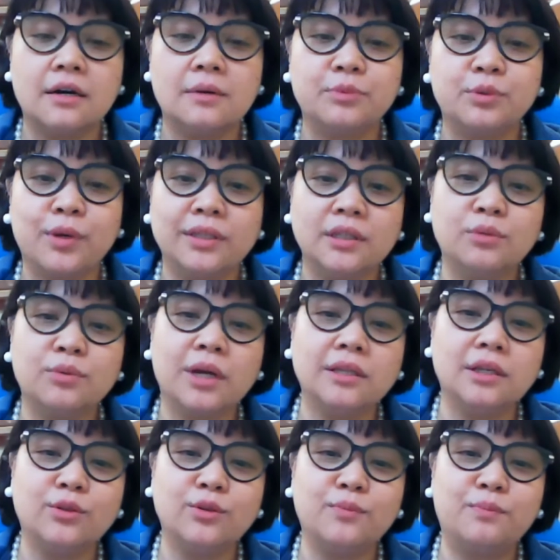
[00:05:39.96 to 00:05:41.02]

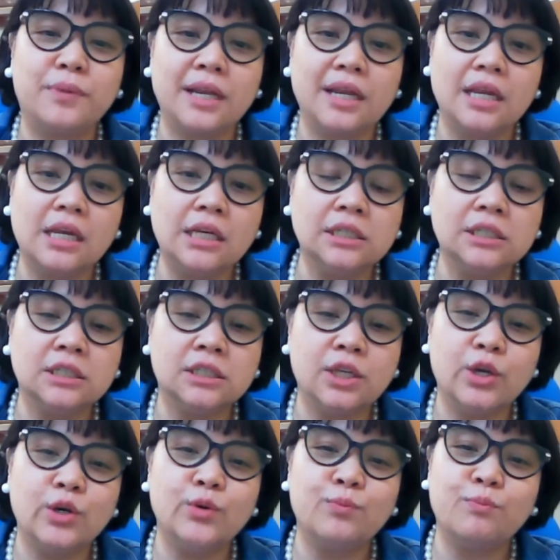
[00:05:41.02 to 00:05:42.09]
2022 brings
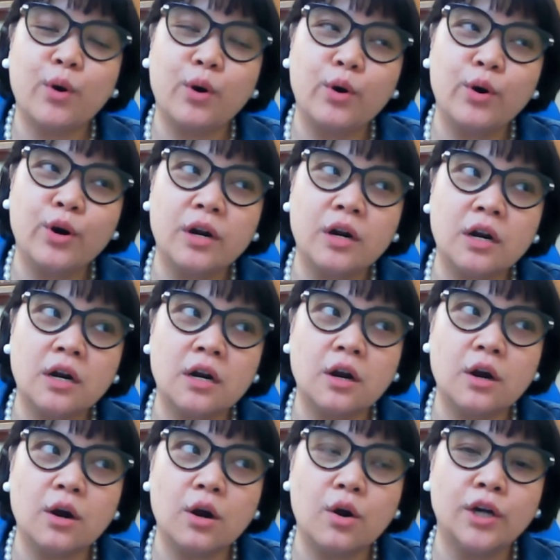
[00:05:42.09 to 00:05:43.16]
you more
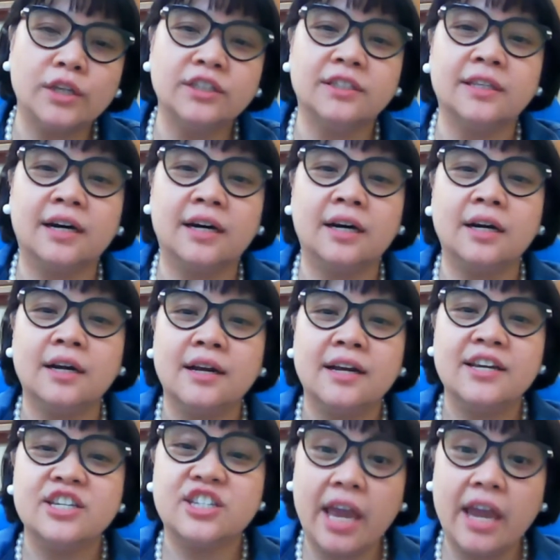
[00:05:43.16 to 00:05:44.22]
on the
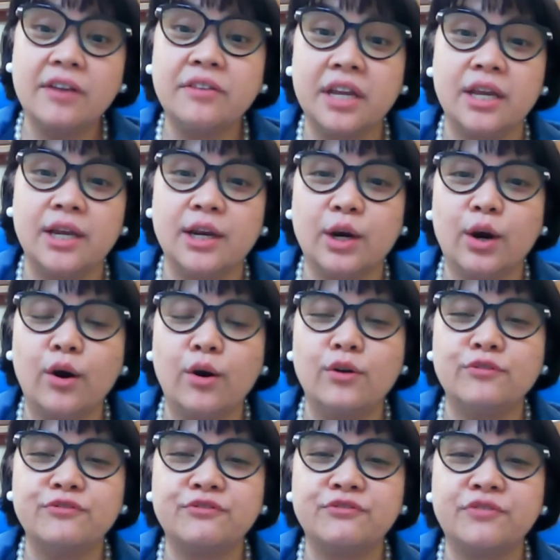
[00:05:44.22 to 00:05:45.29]
sharing
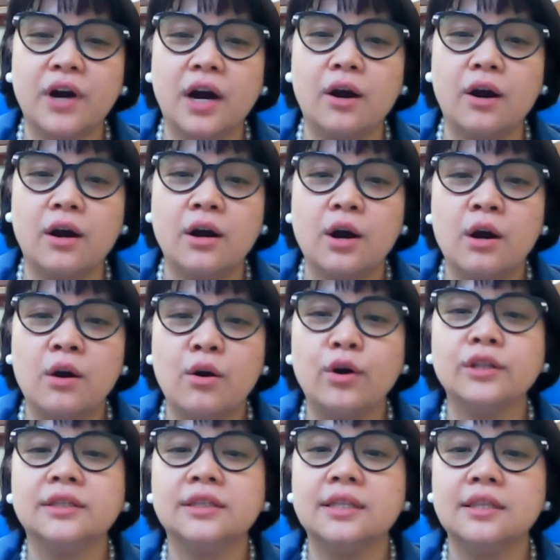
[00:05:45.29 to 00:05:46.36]
of
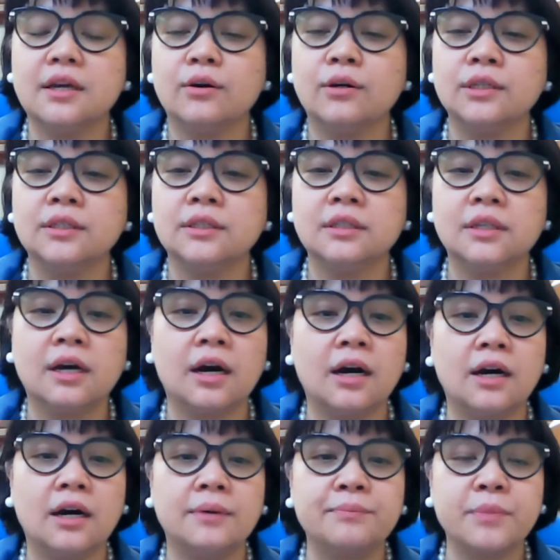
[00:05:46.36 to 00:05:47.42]
on on
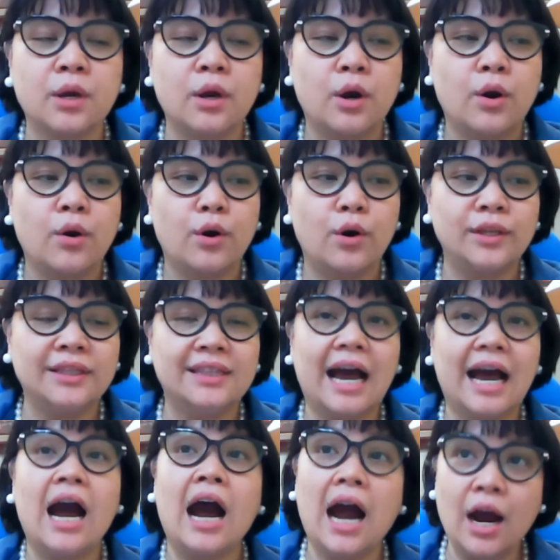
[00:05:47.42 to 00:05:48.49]
uh, on
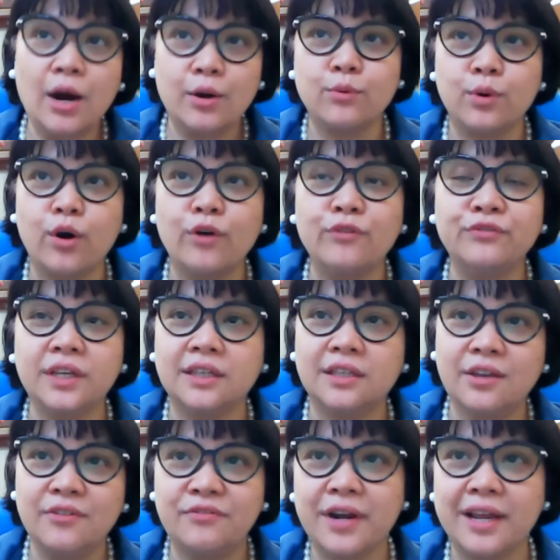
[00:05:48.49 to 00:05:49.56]
the how of the
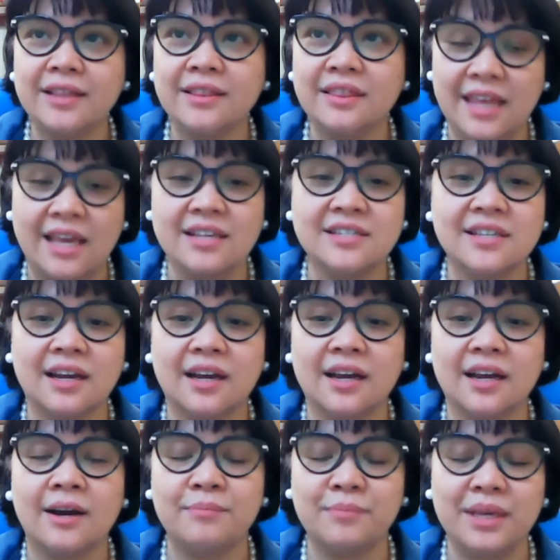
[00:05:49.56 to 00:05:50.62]
different things
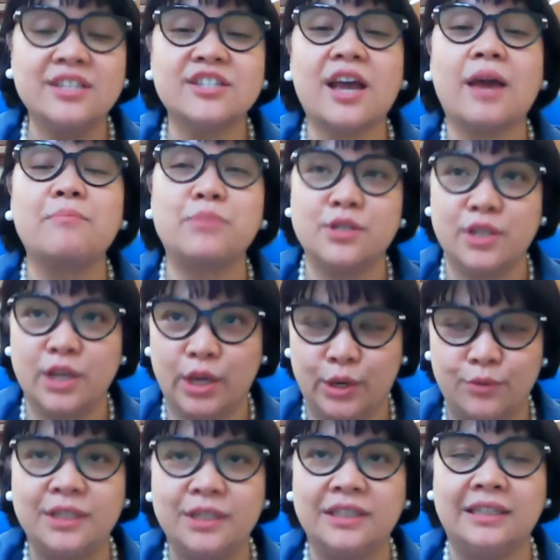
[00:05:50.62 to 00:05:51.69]
in
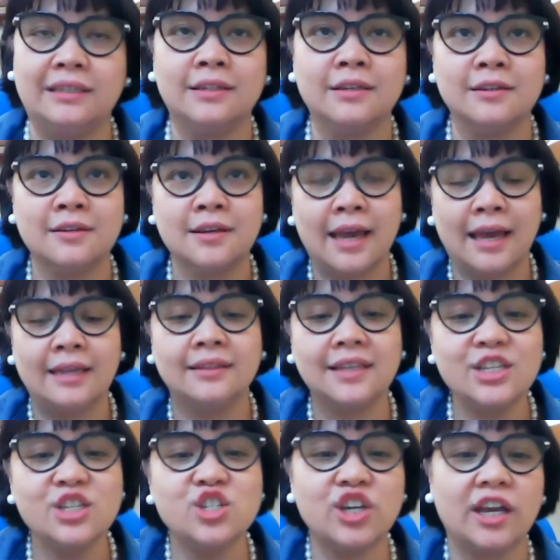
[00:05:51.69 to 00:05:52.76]
cybersecurity. And
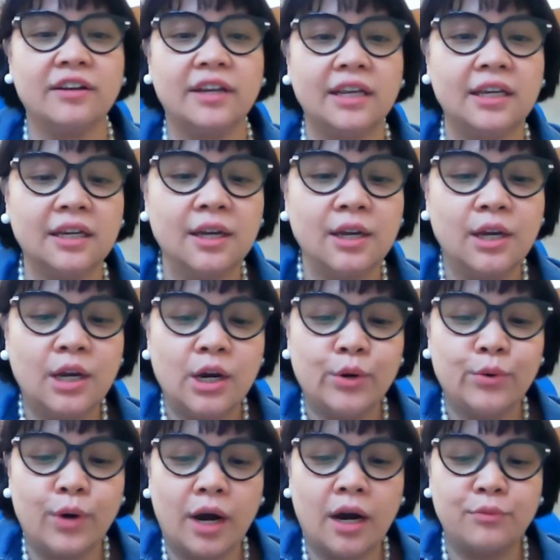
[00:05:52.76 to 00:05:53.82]
this sharing
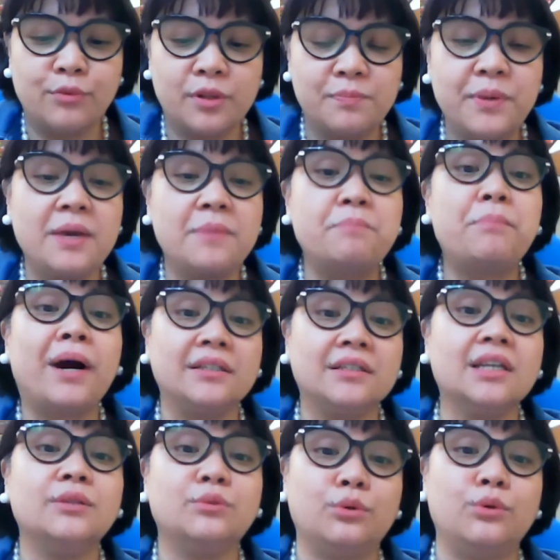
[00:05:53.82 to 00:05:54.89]
will be
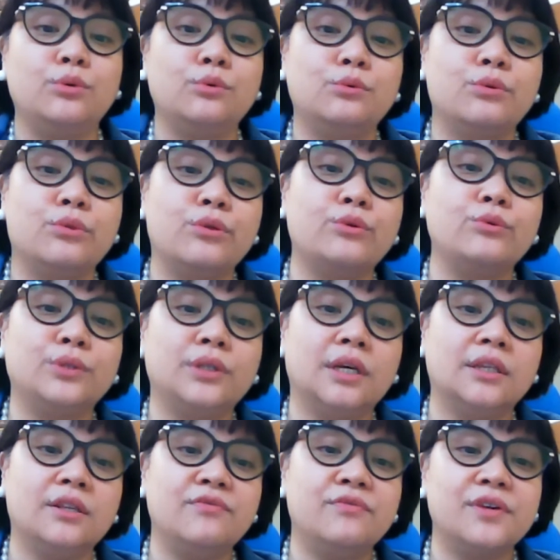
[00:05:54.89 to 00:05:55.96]
imparted to you through
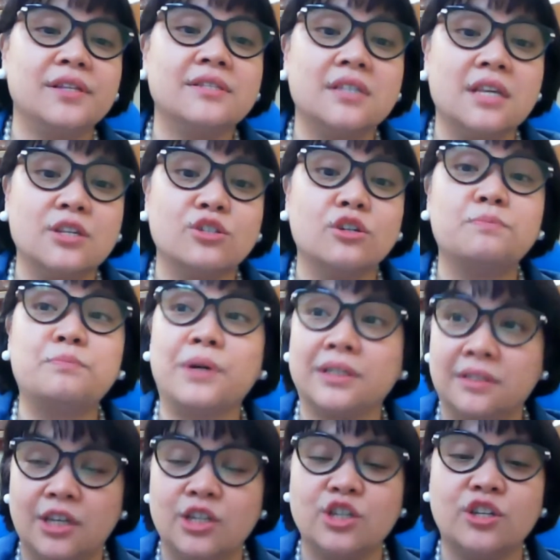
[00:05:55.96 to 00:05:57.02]
the different seasoned
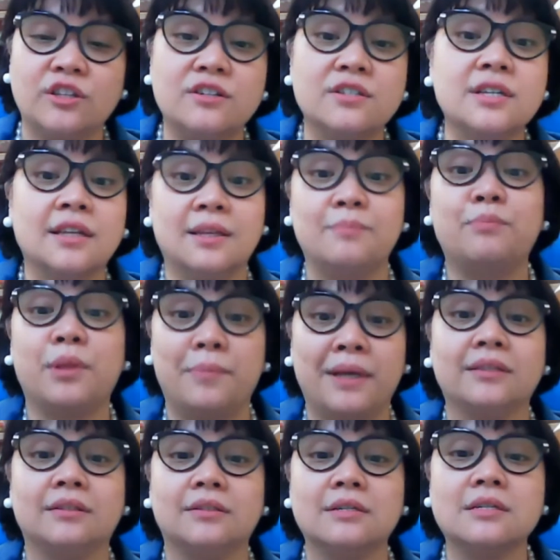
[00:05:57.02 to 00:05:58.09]
practitioners and
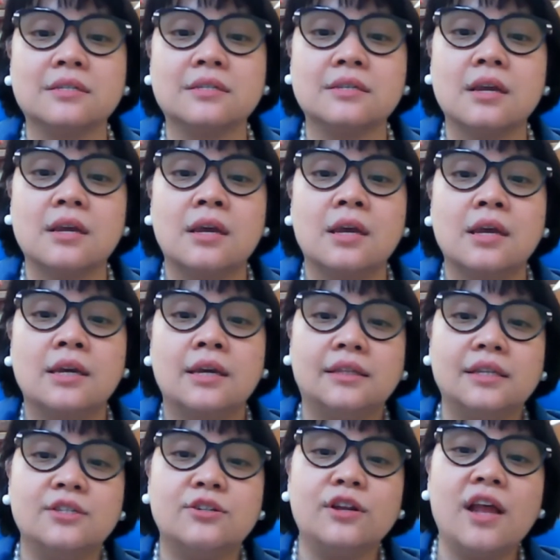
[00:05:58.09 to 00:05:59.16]
implementers.
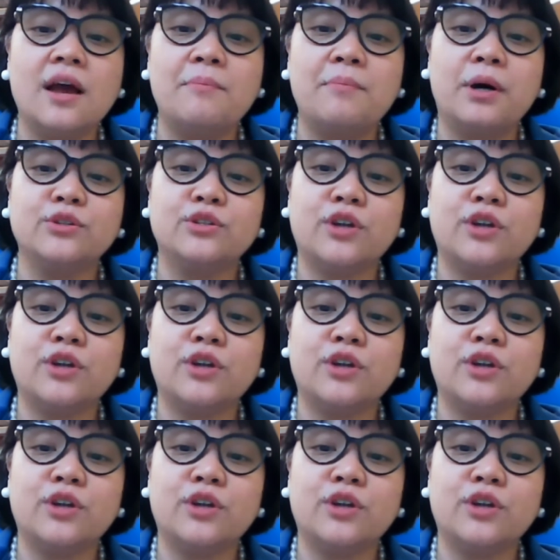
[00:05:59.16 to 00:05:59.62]
It is really about